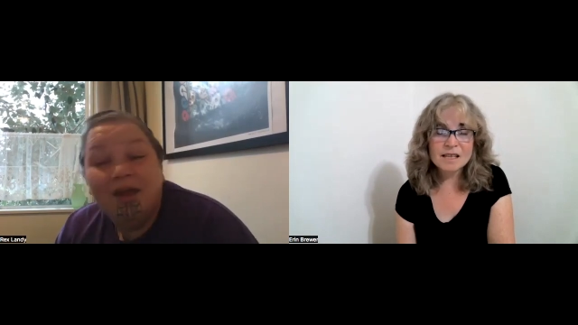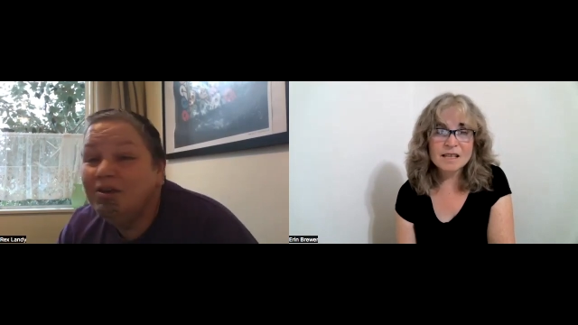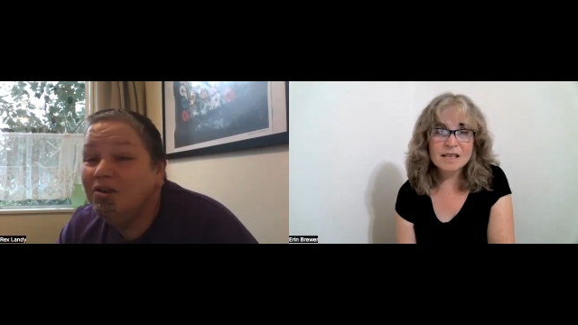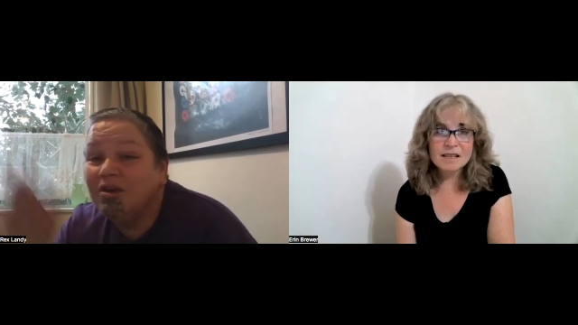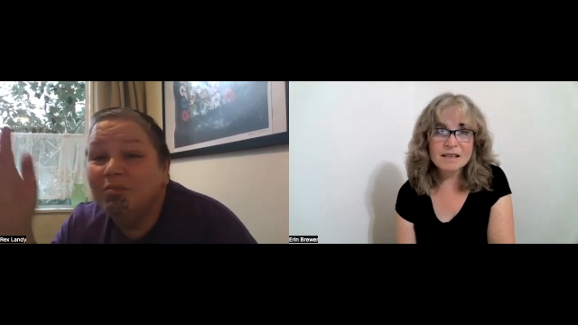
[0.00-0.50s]

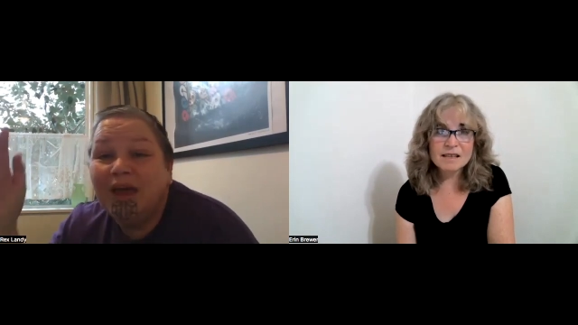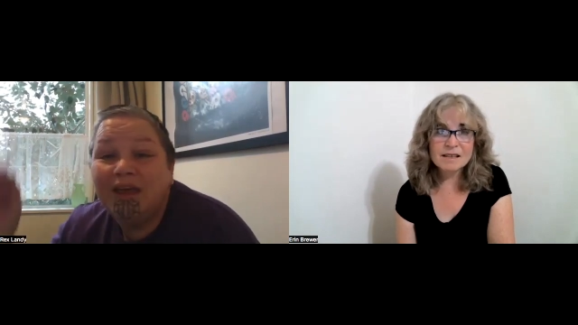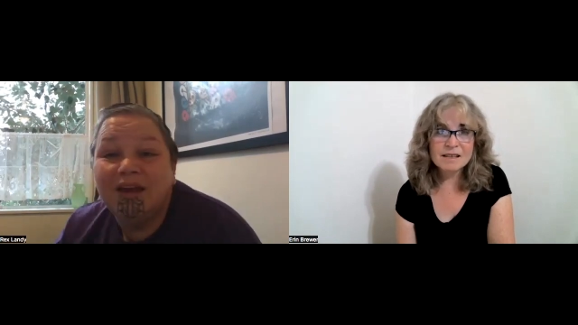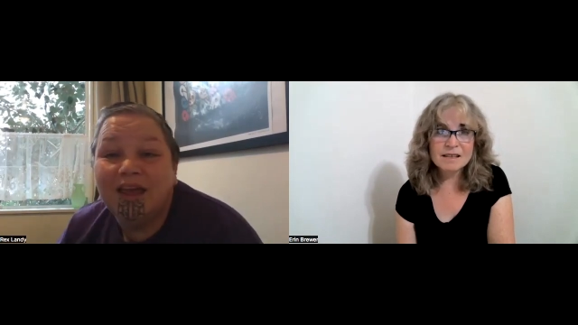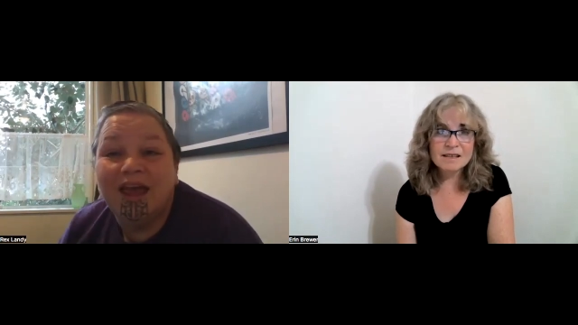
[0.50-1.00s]
Speaker 1: You can make
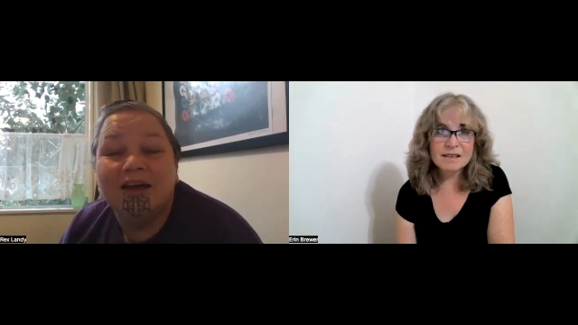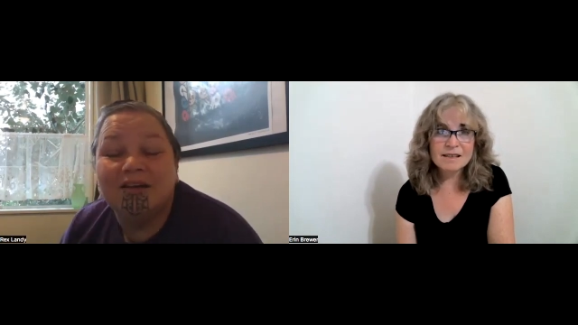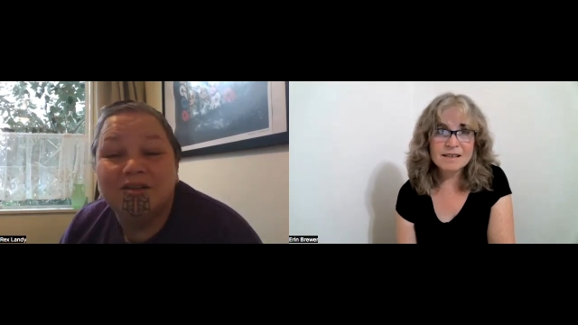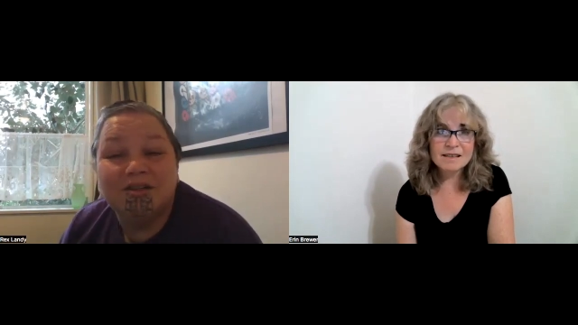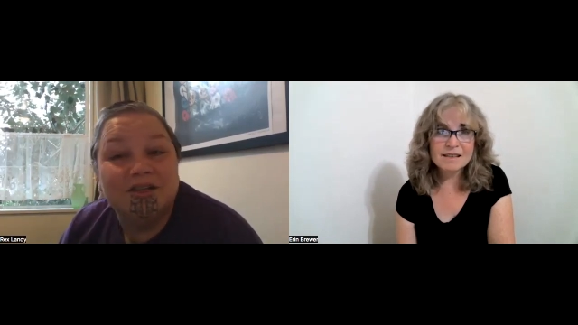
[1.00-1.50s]
an account,
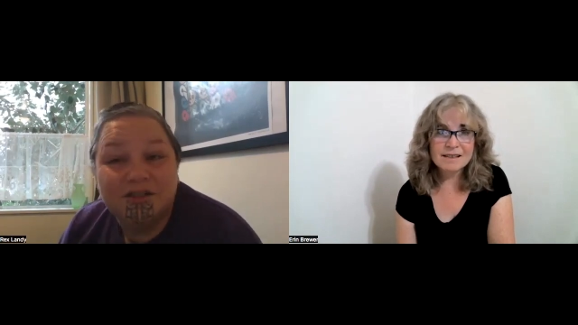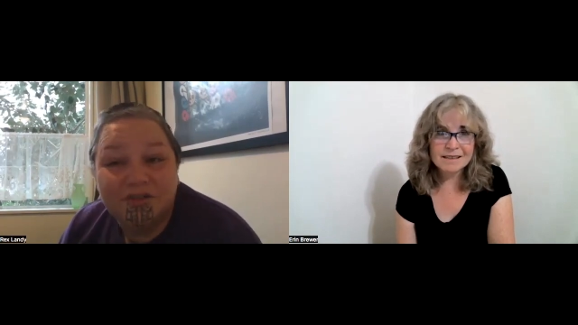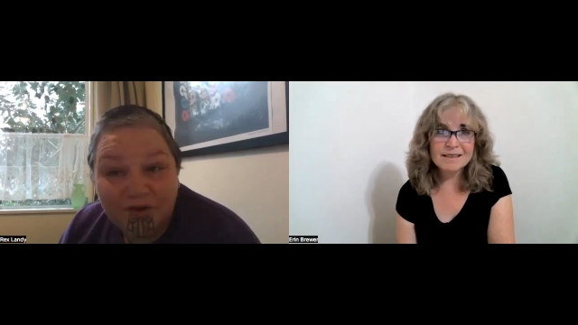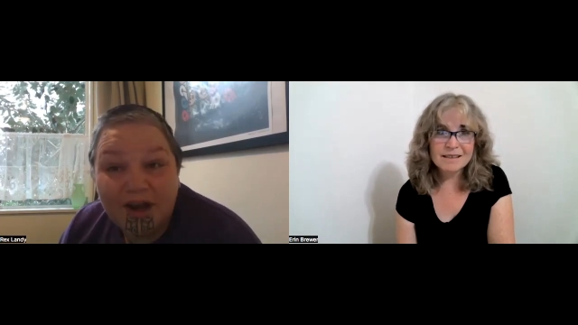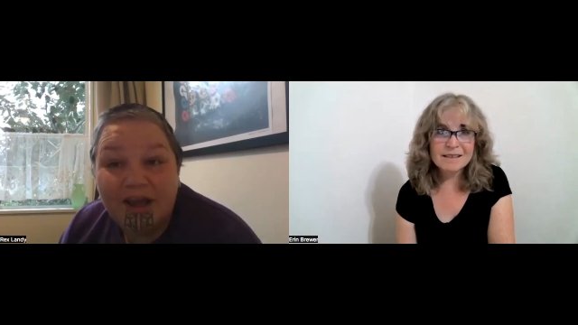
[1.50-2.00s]
it's
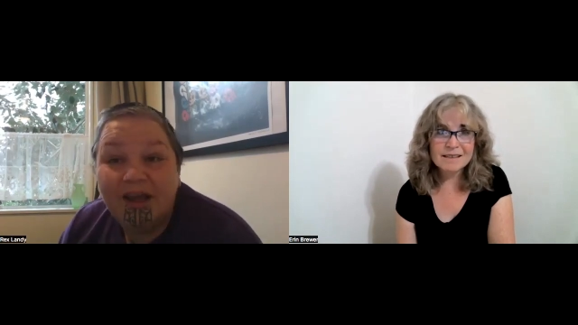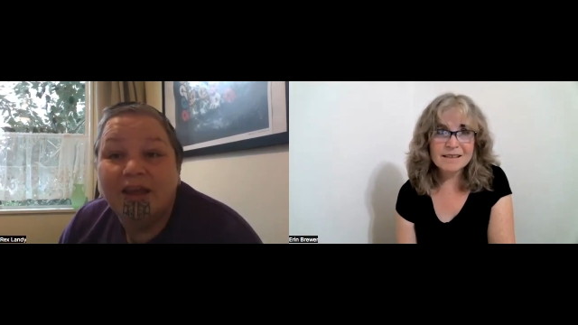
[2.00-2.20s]
free.